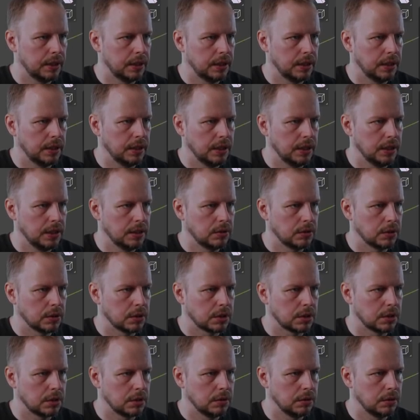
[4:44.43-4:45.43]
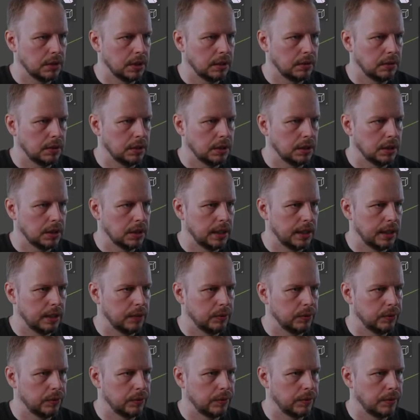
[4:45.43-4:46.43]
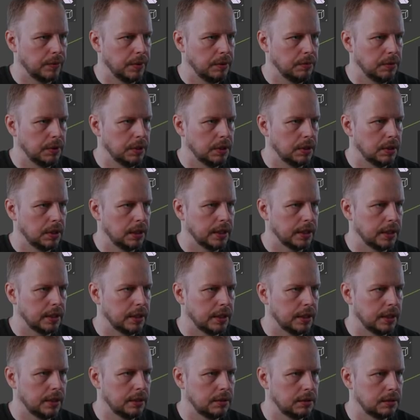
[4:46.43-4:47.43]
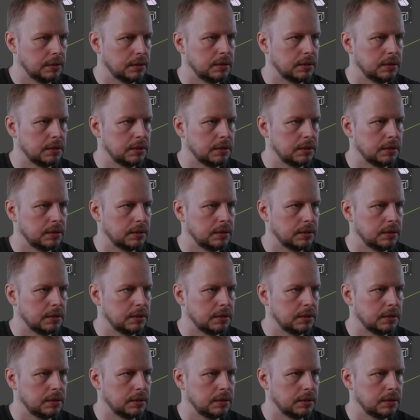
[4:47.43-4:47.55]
and E to extrude that one out, maybe like that.